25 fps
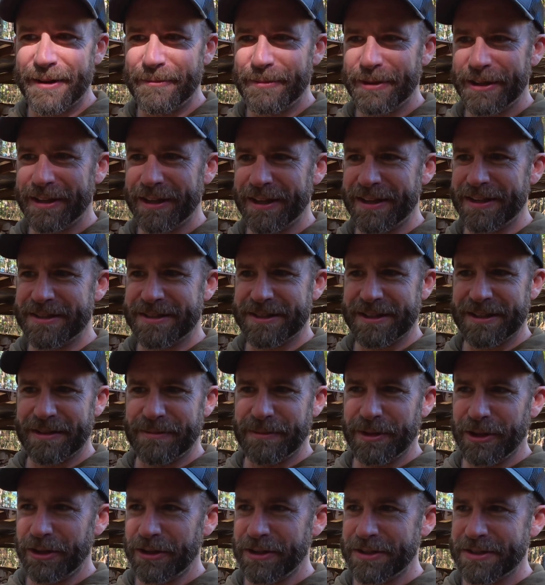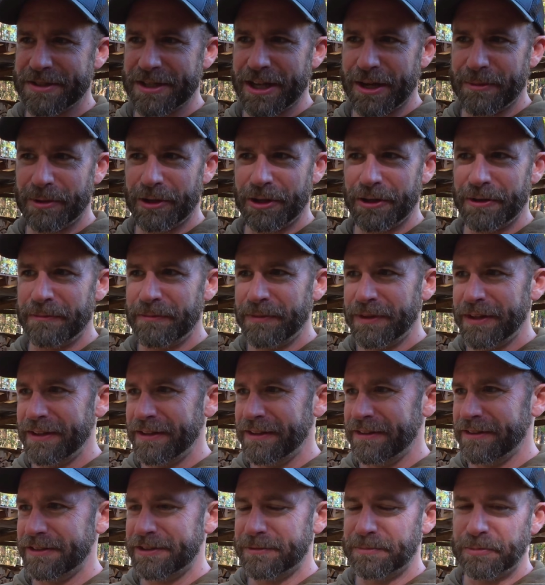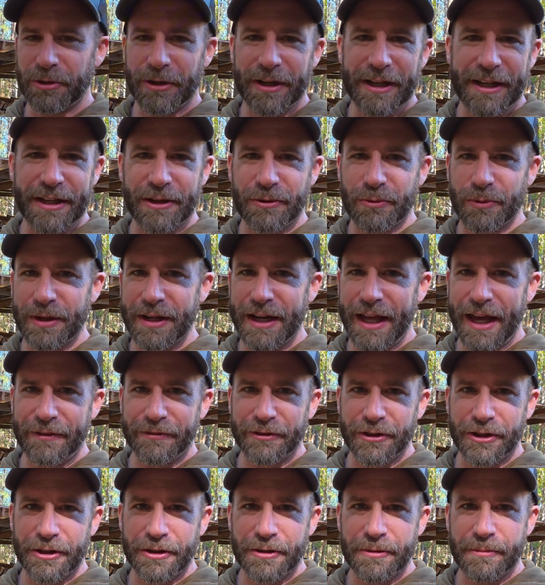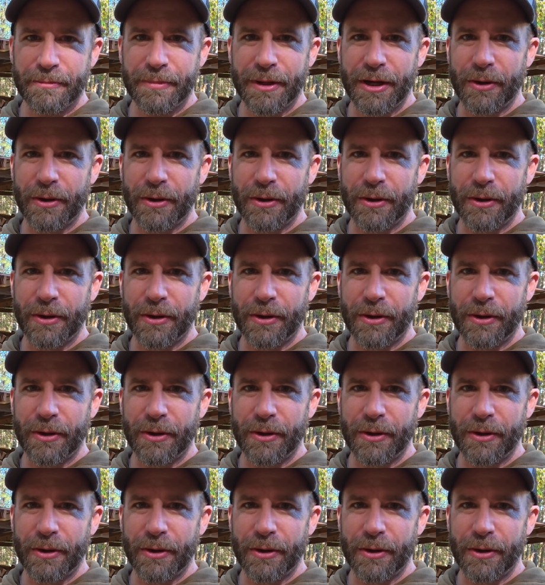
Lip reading: because in the middle of summer, spring, whenever,